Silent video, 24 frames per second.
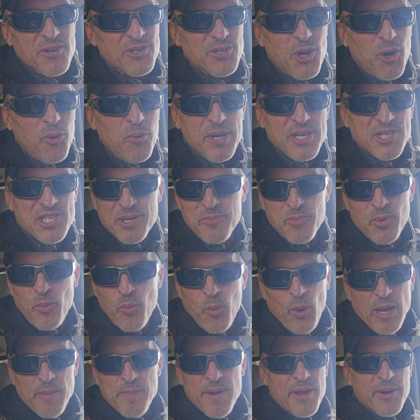There's always
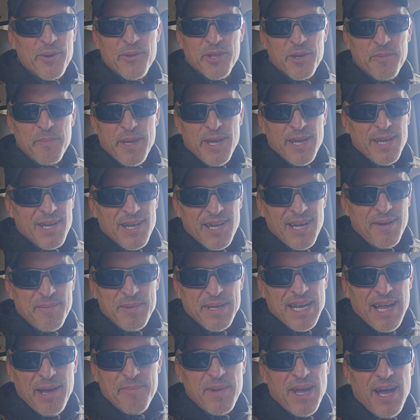someone way better than me. I
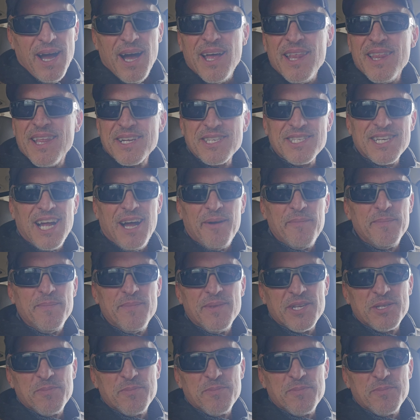mean, I'm not. Let's not.